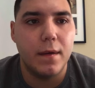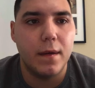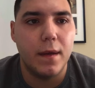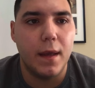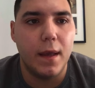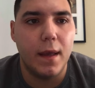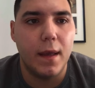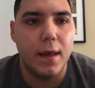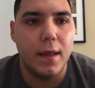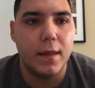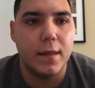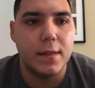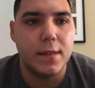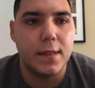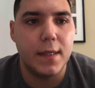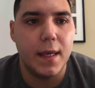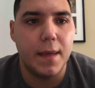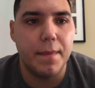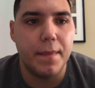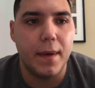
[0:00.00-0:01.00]
And
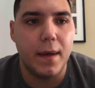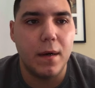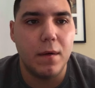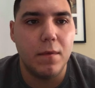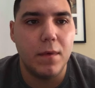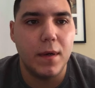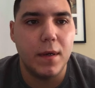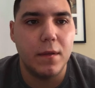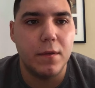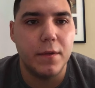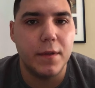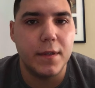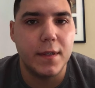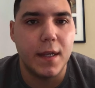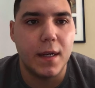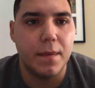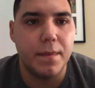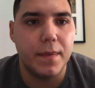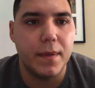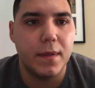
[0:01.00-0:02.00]
skip. I don't want to do the
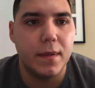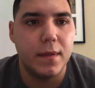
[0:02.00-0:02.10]
setup.